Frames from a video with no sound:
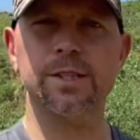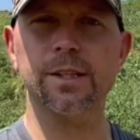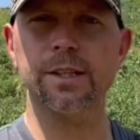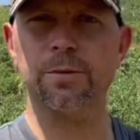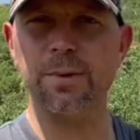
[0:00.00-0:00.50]
a
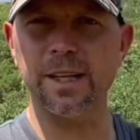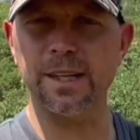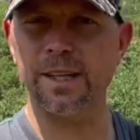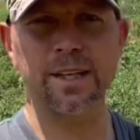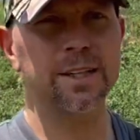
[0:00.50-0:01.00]
little bit,
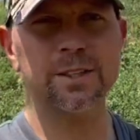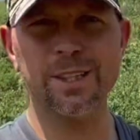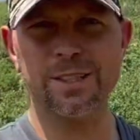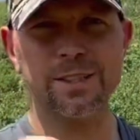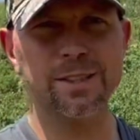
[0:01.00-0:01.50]

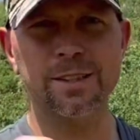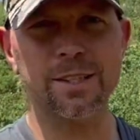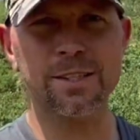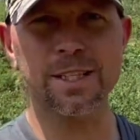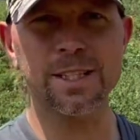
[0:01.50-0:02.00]

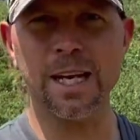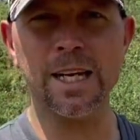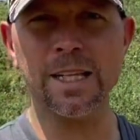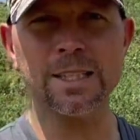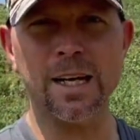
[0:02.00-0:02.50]
just a
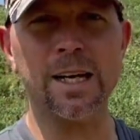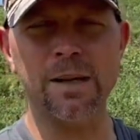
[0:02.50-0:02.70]
teeny tiny